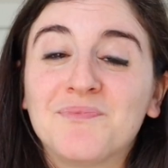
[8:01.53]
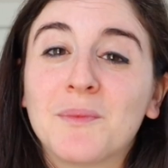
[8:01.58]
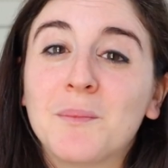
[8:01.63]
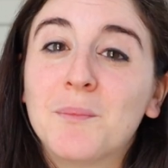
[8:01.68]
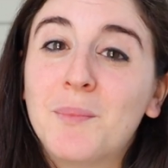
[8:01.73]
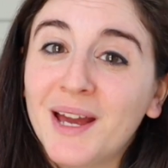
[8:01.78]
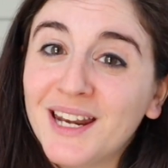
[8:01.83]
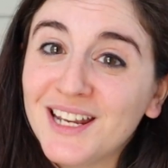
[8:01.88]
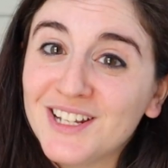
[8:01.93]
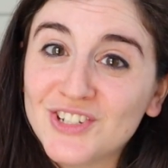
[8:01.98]

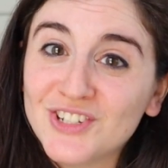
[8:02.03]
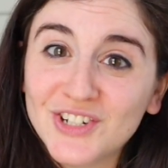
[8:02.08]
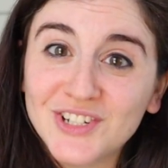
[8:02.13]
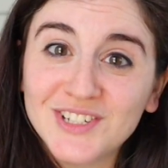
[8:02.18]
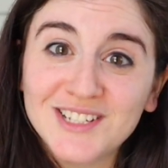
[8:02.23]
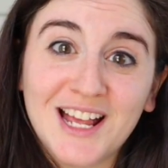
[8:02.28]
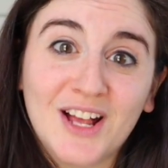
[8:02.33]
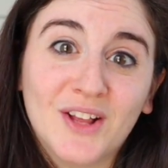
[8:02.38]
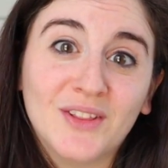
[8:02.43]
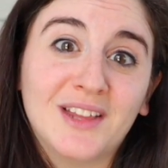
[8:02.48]
But it
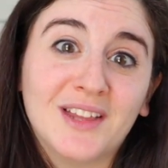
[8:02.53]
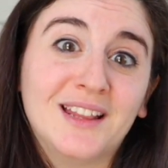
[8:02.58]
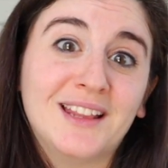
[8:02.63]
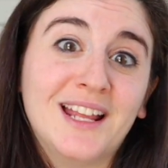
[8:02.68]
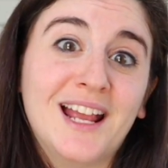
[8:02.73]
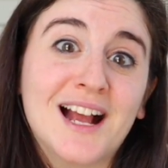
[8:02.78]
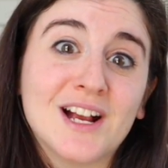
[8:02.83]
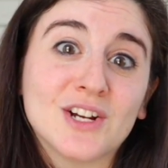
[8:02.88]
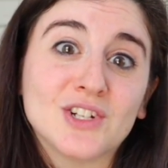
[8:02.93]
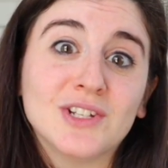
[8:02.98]
turned out that
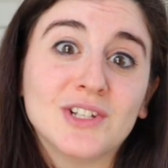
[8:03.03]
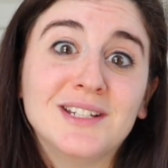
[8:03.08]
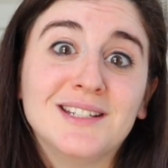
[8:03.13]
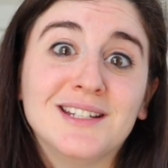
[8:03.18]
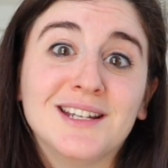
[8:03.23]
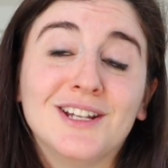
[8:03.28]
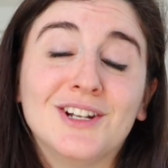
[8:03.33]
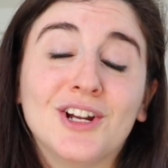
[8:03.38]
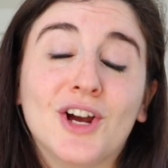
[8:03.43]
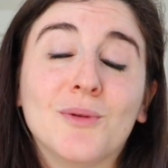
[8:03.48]
they actually
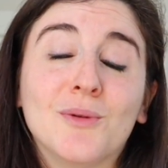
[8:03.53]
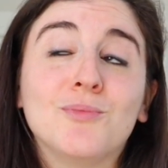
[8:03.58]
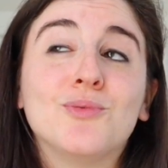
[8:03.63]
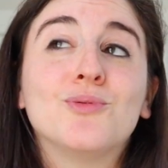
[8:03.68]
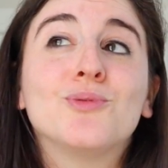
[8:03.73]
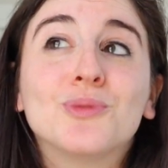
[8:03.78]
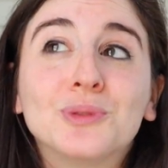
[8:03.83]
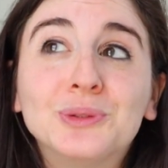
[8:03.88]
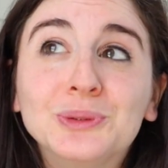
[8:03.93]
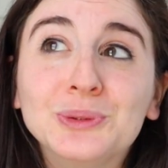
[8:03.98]
did
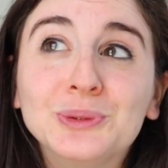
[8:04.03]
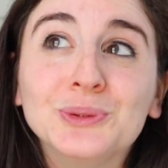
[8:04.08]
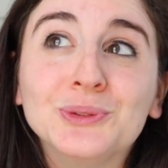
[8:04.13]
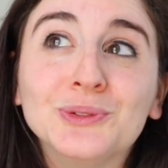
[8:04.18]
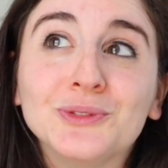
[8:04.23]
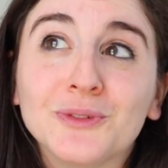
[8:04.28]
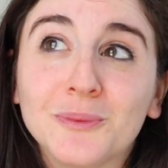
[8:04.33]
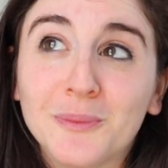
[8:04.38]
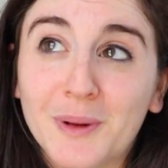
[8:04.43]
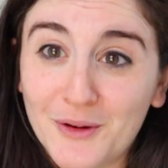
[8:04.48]

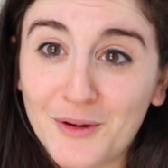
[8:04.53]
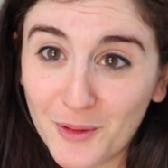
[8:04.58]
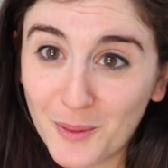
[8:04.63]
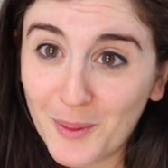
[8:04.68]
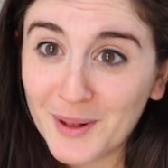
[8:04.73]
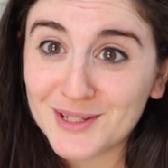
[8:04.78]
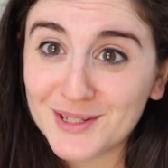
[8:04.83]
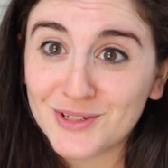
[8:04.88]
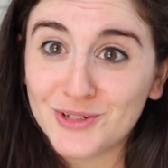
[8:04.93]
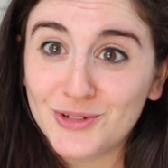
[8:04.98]
approve my
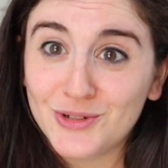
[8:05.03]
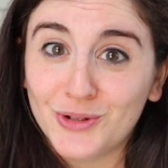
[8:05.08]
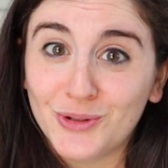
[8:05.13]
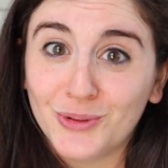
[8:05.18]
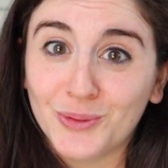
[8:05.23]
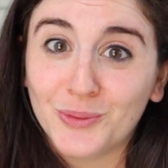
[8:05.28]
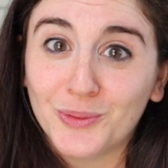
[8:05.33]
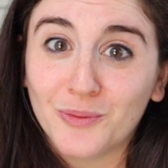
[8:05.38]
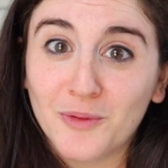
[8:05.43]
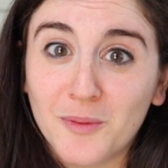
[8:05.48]
request
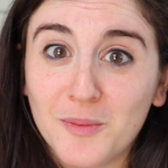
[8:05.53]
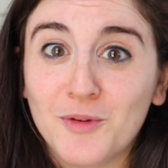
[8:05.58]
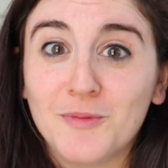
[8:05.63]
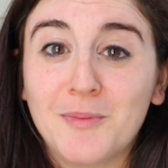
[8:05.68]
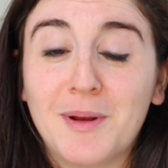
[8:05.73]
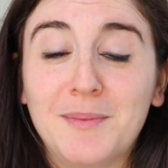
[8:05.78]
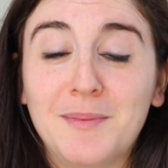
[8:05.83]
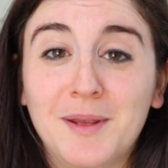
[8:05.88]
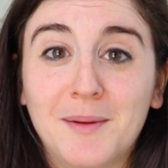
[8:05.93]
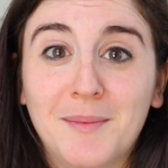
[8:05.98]
to remove
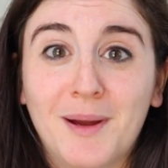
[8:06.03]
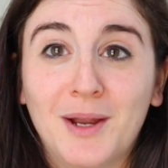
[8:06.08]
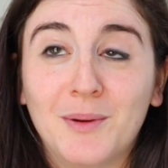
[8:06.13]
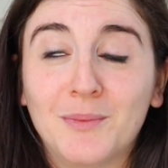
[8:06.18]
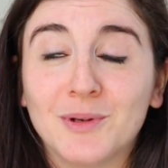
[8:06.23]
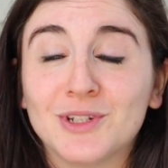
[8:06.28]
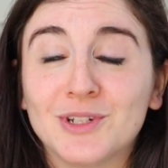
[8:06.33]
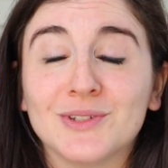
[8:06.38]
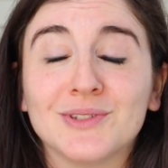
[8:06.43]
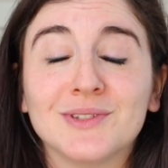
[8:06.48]
my PMI,
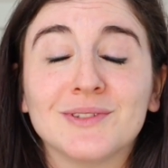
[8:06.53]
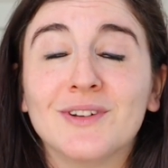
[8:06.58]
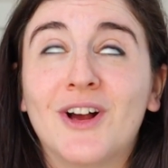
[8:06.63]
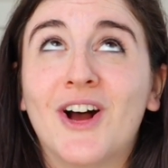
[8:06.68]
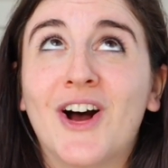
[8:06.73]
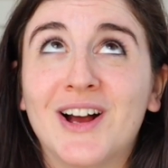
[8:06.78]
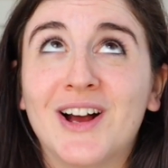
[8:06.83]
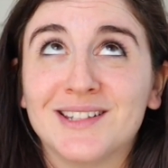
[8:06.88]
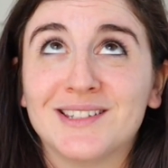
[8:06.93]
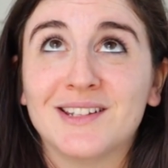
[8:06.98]
which is
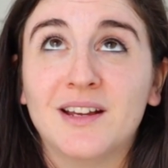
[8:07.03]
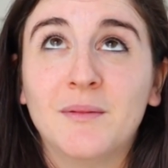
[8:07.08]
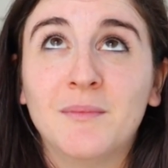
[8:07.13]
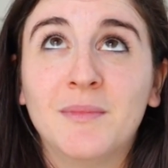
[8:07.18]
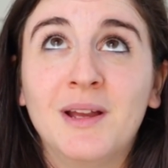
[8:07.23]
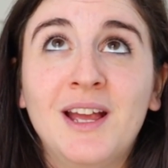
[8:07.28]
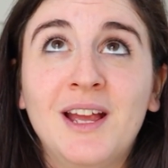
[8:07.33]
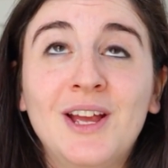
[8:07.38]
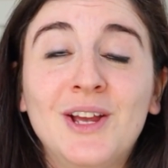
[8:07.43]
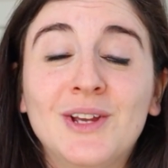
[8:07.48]

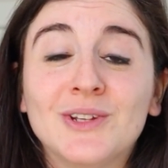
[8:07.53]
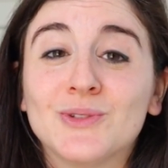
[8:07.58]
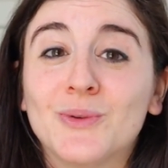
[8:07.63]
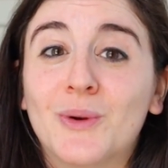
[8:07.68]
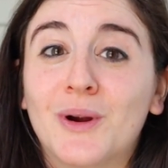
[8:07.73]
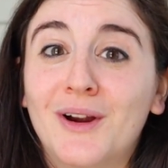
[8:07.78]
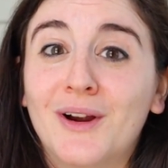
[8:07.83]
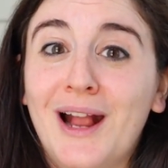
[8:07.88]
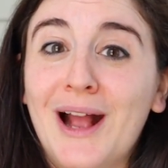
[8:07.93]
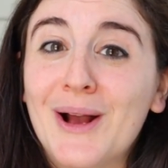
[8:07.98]
awesome. So
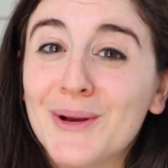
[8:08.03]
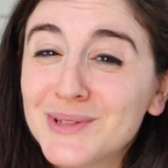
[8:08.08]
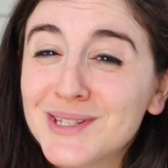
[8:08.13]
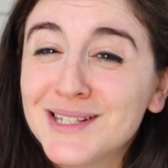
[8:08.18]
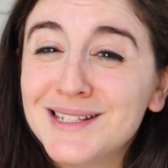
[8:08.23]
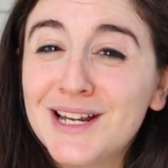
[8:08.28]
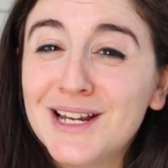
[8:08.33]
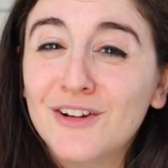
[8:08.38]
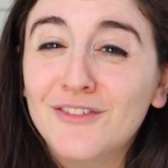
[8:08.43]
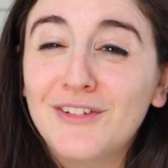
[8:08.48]
our house
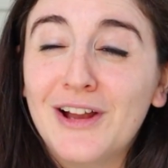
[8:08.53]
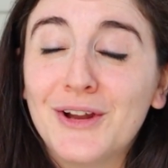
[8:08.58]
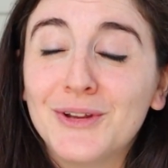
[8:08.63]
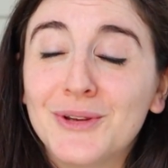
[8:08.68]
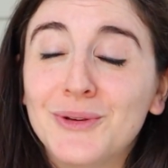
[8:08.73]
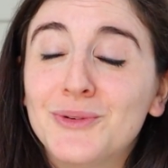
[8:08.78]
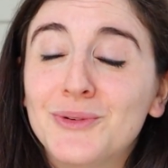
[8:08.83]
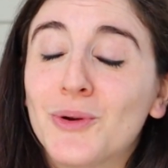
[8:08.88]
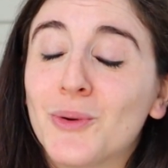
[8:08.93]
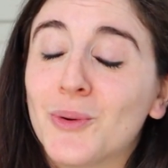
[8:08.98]
is now
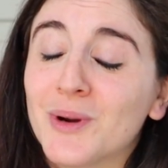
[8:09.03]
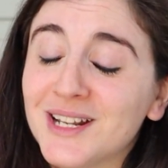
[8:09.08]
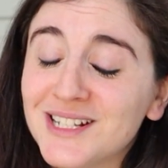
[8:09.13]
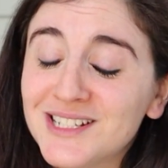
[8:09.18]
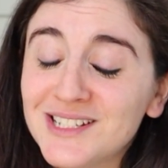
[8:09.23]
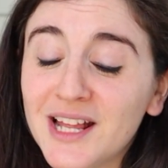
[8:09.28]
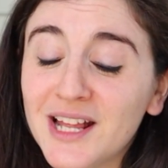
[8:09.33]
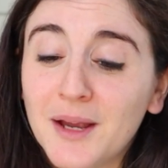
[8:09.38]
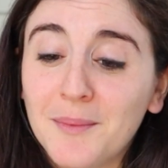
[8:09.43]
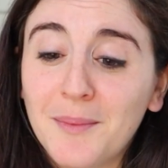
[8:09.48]
valued, according
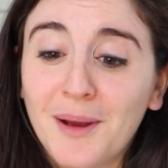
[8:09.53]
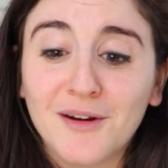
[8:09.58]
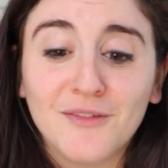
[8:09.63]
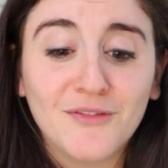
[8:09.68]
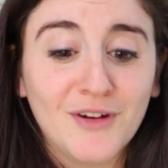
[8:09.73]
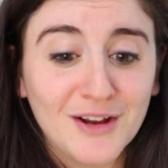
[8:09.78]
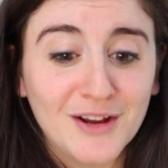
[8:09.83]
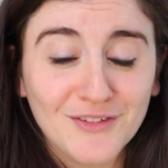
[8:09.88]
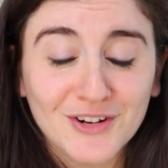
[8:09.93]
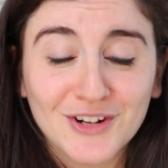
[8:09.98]
to them,
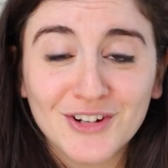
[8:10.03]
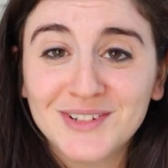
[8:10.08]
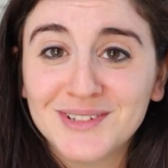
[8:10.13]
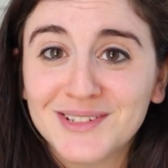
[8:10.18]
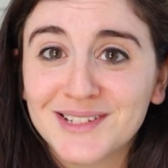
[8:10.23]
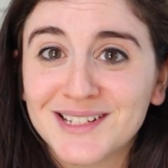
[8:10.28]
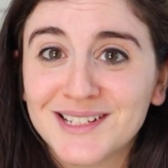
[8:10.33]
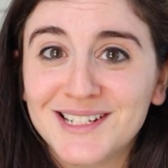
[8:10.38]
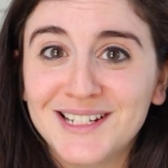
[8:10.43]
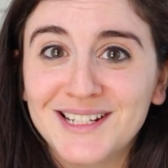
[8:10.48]
at
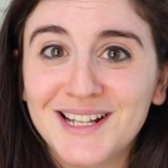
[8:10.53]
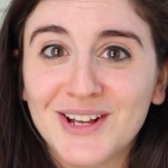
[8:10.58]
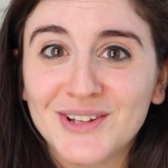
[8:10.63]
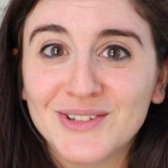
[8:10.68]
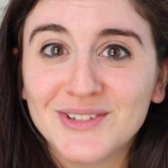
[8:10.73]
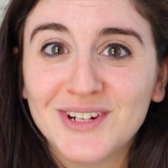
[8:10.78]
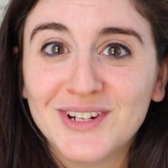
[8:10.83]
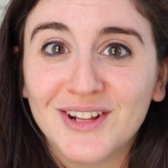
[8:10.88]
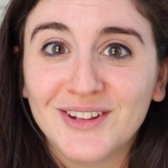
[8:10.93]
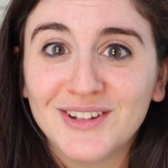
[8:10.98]

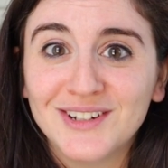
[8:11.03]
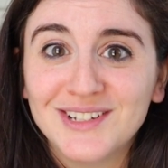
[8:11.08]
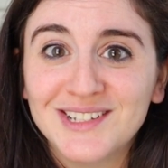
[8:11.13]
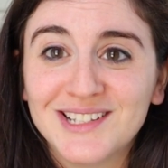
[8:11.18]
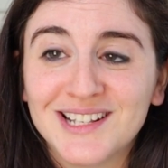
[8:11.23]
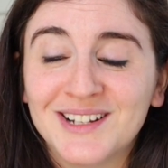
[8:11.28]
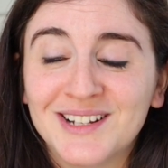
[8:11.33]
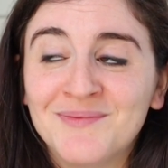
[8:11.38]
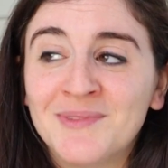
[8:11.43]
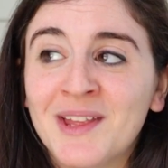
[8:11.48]
$560,000.